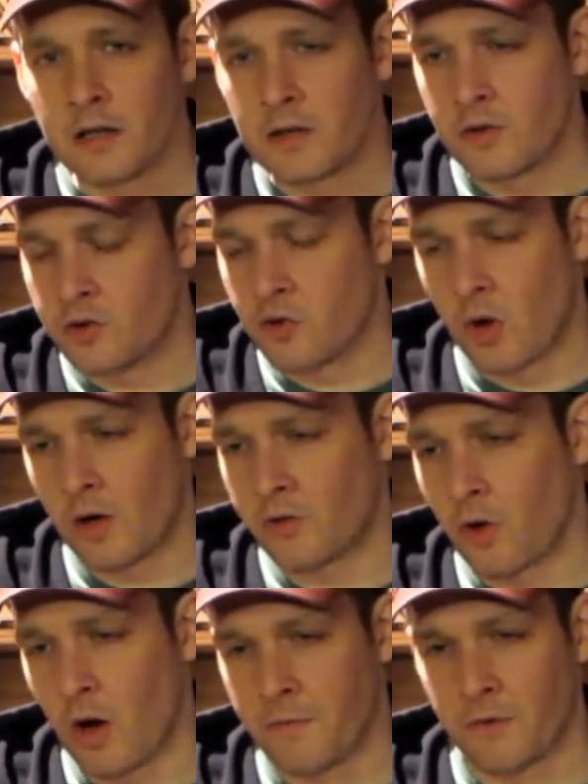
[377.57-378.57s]
The draw is
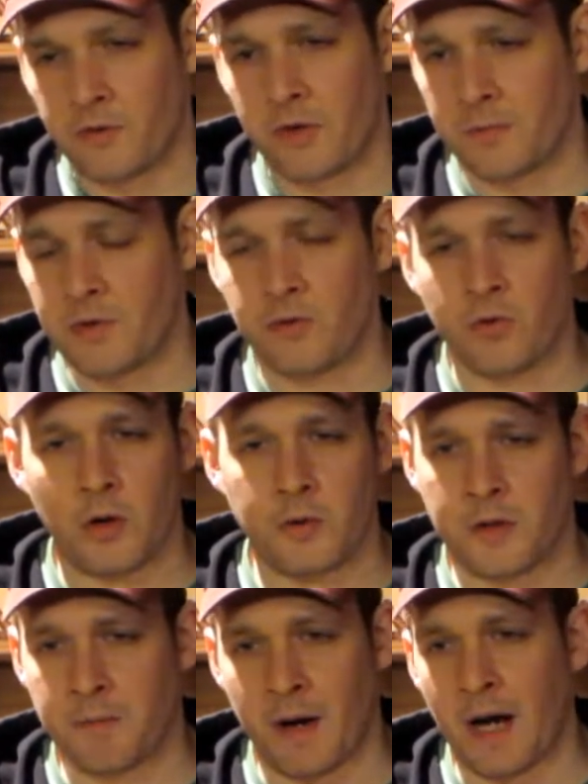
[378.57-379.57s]
awful. Something's wrong with
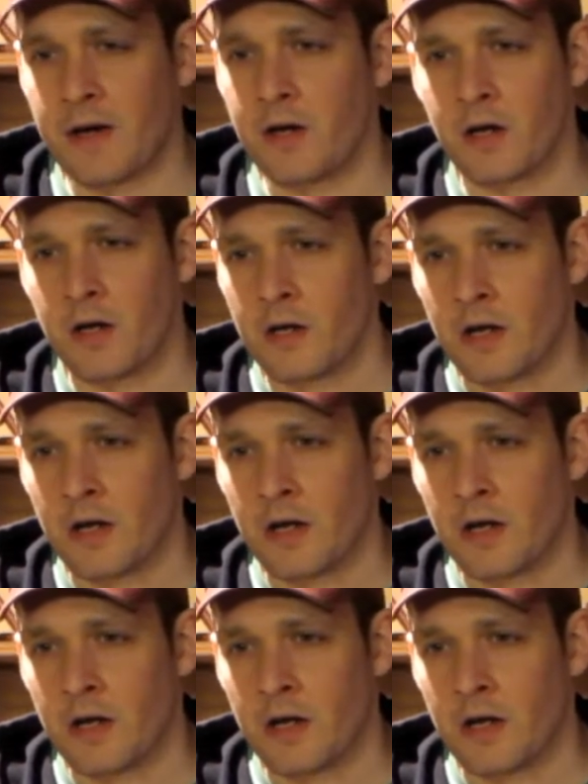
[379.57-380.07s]
the binder.